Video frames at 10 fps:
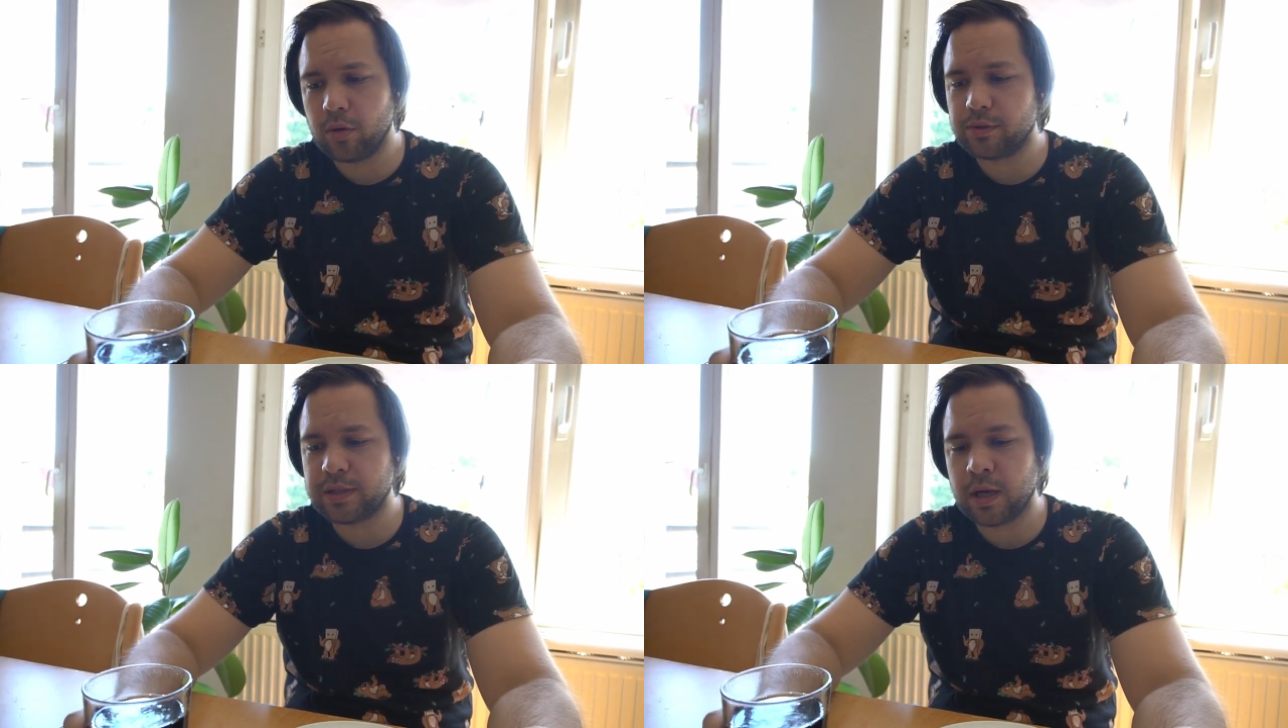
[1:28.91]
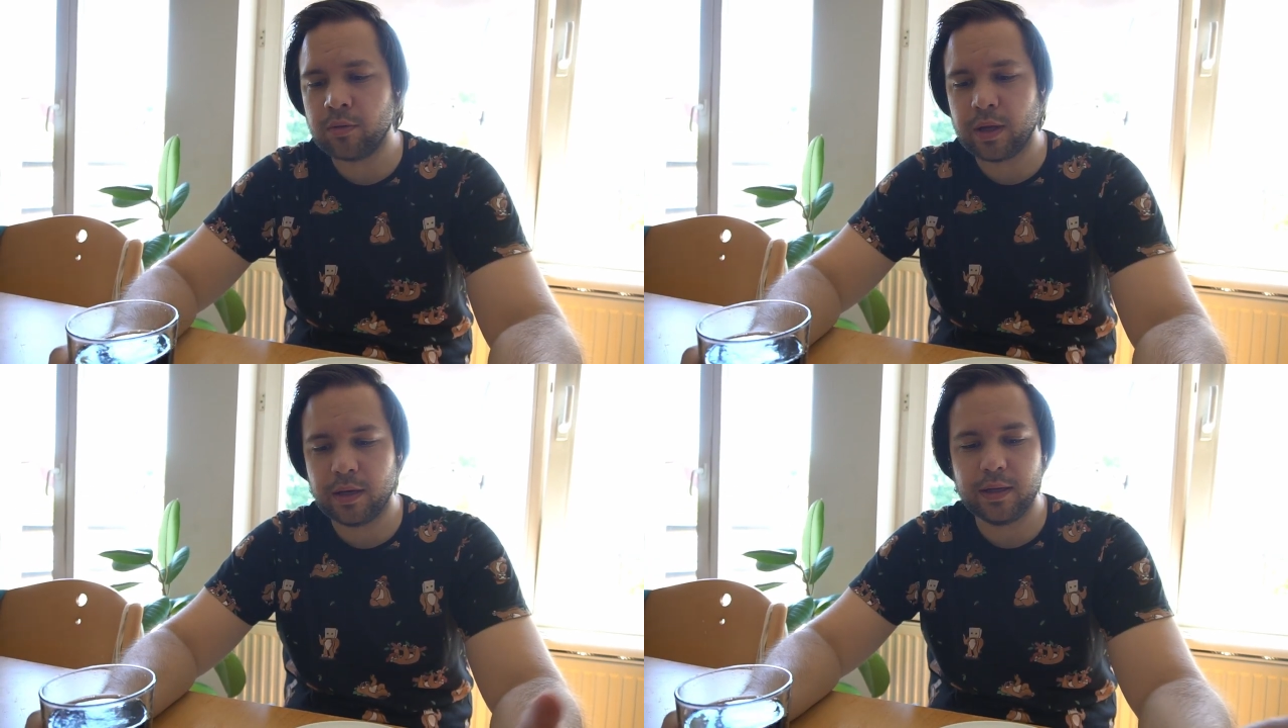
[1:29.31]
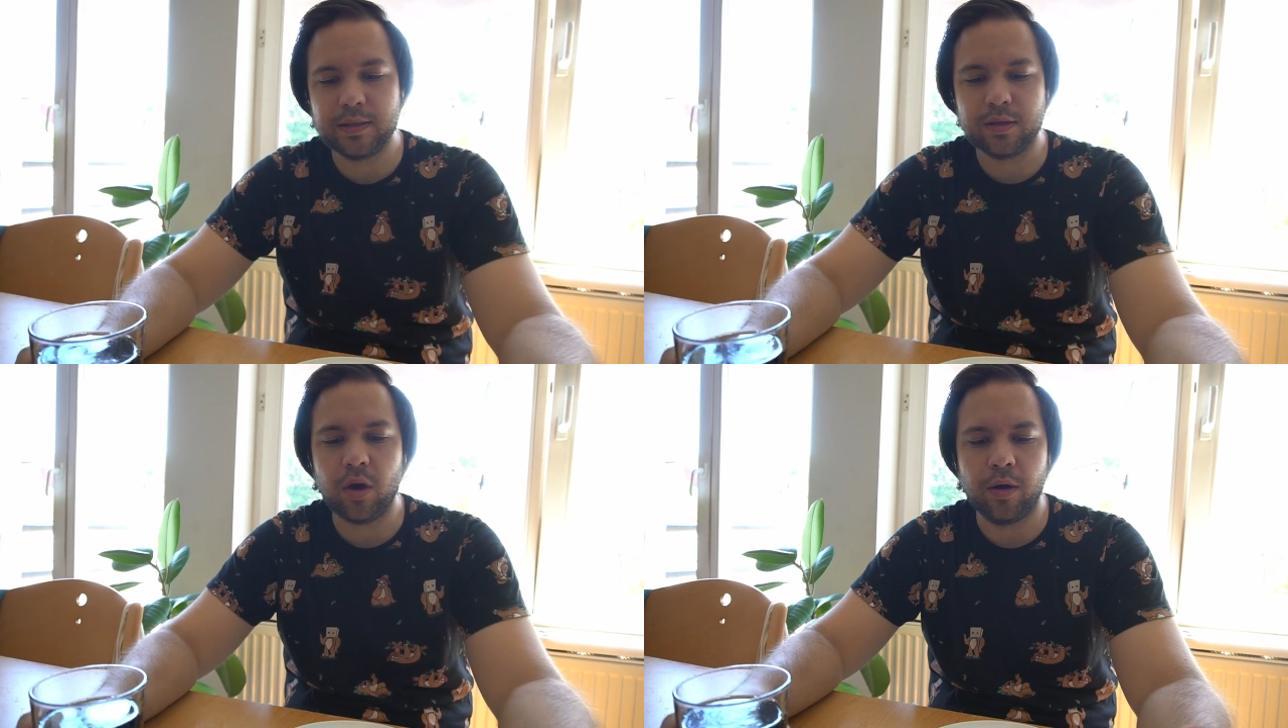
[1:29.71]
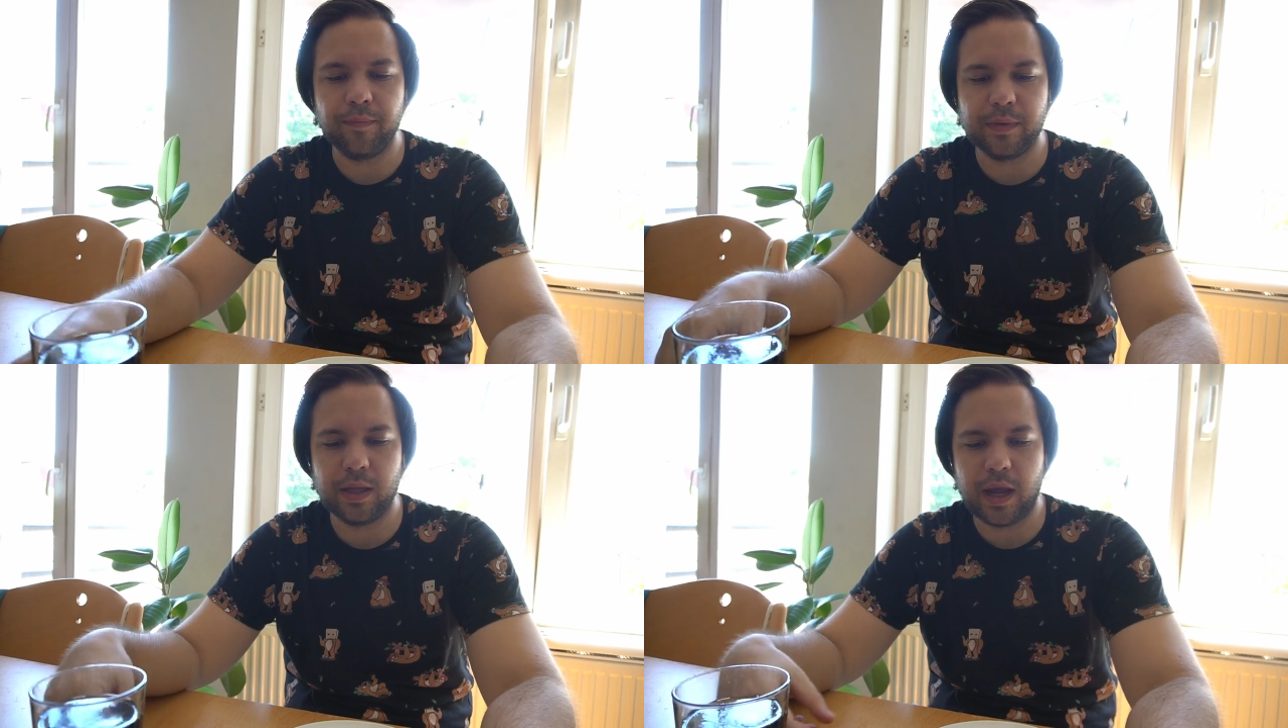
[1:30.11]
ultrasound and they
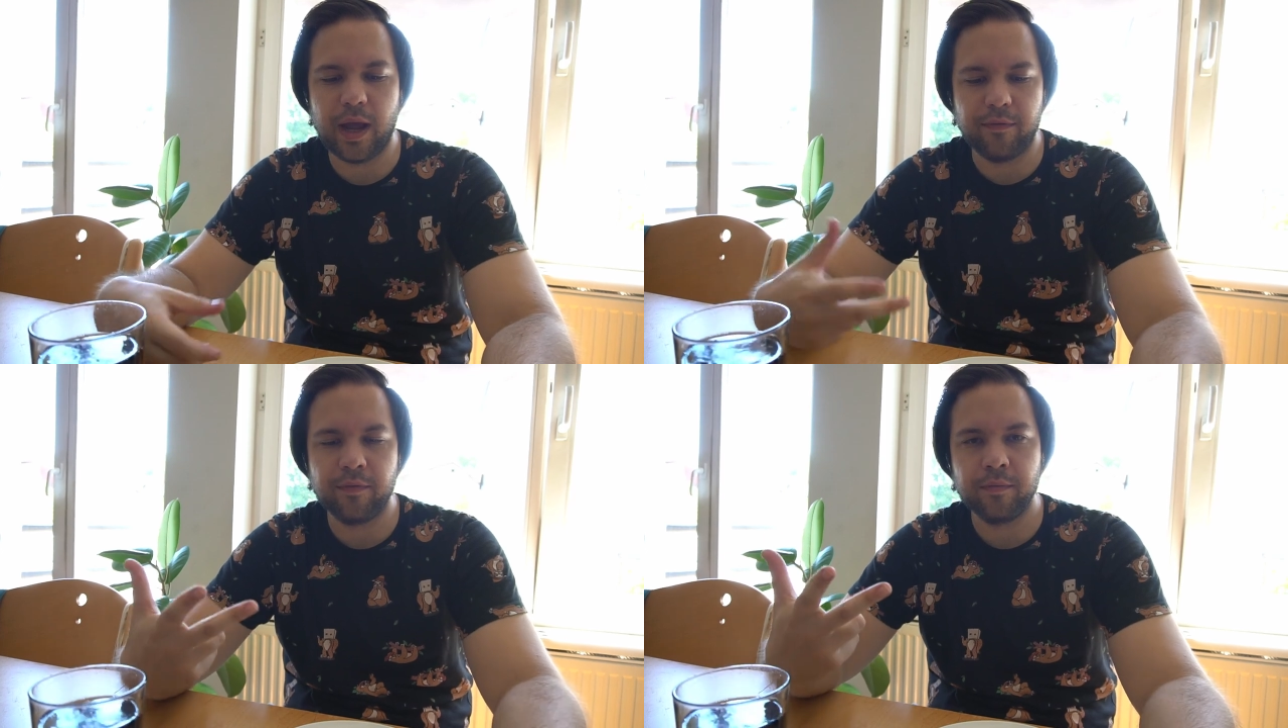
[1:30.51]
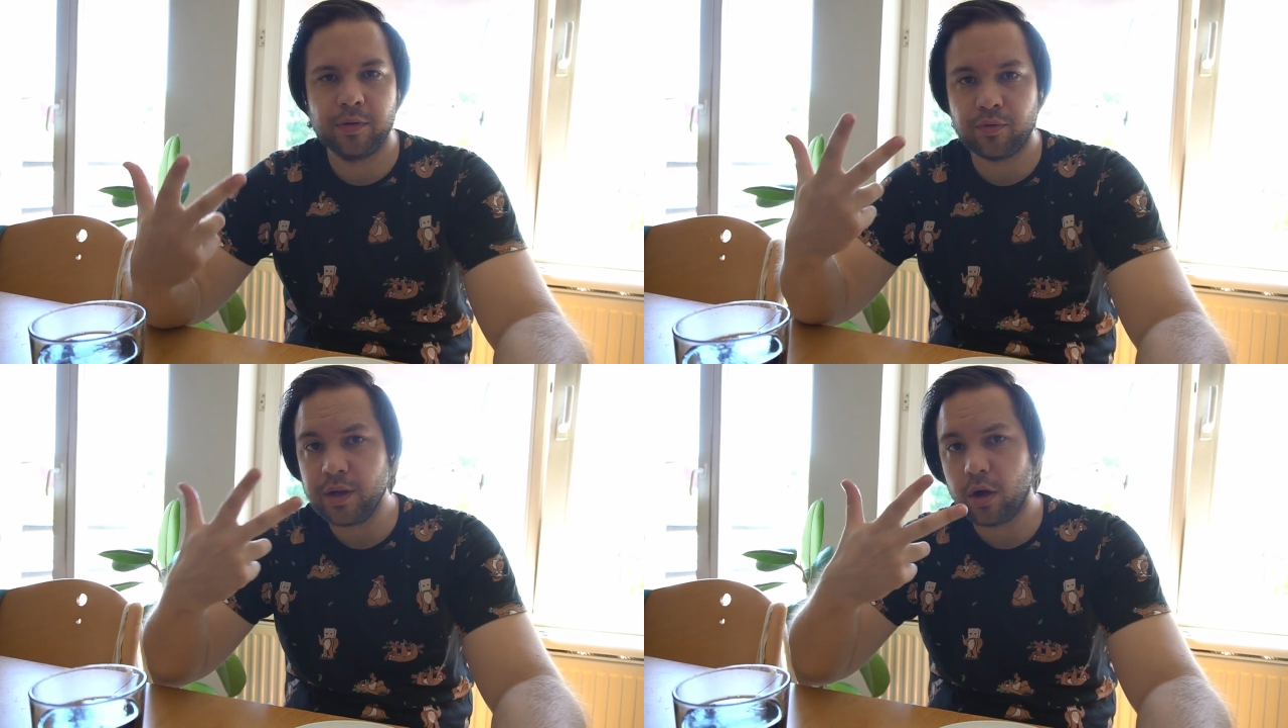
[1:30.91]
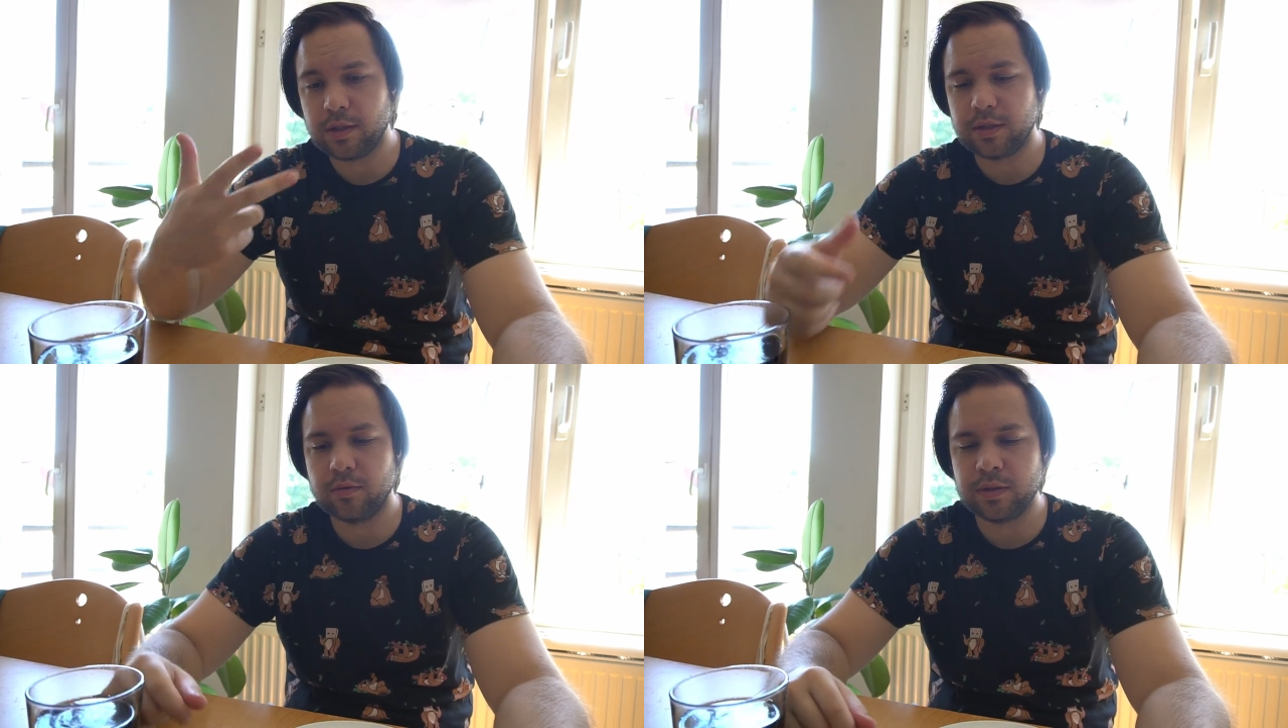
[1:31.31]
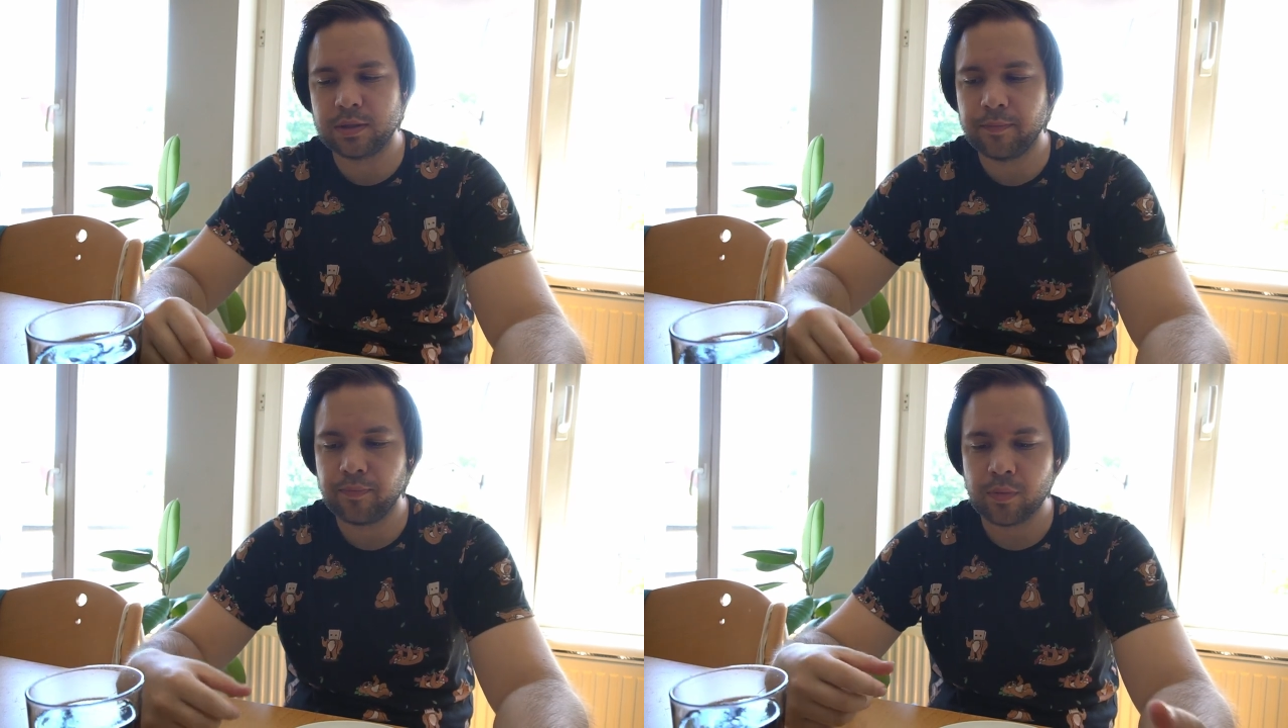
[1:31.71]
saw that I have three gallstones.